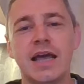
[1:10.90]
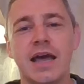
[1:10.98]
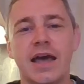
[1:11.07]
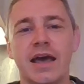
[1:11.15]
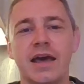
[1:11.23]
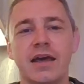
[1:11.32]

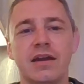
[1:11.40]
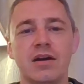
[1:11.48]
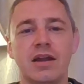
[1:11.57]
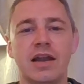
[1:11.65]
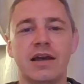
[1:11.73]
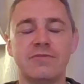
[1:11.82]
And
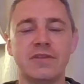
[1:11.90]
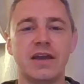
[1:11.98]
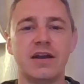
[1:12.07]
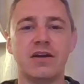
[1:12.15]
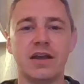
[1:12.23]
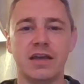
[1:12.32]
I left
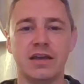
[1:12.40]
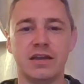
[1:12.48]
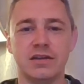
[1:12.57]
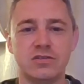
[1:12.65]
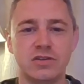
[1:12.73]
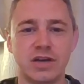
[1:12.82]
there
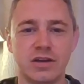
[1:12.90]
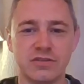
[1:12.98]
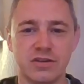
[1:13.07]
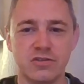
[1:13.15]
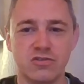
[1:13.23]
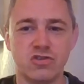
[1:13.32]
in
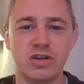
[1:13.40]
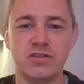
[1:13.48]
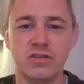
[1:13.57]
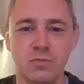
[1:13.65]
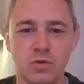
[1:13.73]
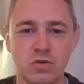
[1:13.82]
2003
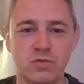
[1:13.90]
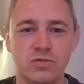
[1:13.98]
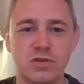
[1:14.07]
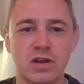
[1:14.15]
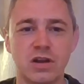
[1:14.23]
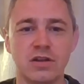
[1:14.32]
to move
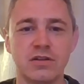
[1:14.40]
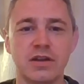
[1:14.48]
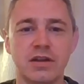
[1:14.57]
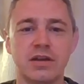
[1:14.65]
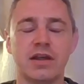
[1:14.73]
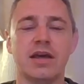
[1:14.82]
to
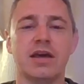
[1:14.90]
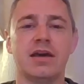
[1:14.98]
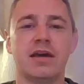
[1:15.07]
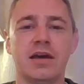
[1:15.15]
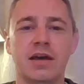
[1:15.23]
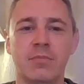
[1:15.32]
London.
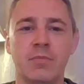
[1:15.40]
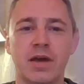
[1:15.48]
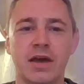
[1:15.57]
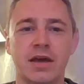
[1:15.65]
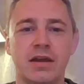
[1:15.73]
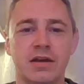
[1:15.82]
And
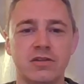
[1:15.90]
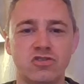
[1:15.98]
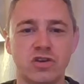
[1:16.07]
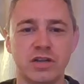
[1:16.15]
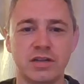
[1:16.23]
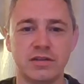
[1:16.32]
I
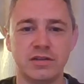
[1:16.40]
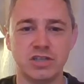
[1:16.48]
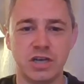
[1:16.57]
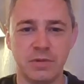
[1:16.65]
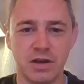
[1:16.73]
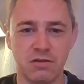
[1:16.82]
trained at the
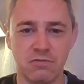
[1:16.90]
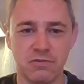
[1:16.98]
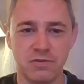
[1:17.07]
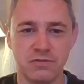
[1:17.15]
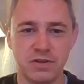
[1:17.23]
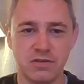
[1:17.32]
Jimmy Oliver
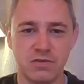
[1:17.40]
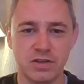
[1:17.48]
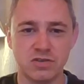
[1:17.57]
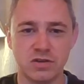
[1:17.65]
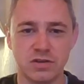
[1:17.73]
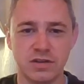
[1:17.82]
15
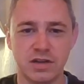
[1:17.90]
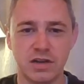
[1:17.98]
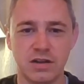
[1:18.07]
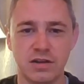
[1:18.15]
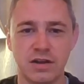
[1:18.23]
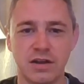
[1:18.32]
restaurant in
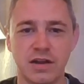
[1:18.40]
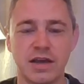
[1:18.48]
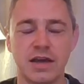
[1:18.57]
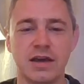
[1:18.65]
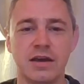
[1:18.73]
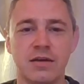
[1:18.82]
London,
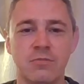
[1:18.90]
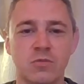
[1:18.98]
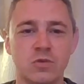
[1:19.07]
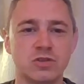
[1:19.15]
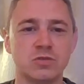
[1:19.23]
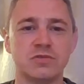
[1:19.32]

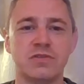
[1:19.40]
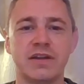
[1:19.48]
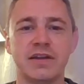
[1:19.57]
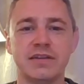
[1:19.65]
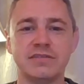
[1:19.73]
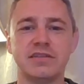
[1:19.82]
which was
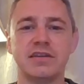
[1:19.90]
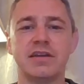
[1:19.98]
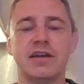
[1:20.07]
fantastic.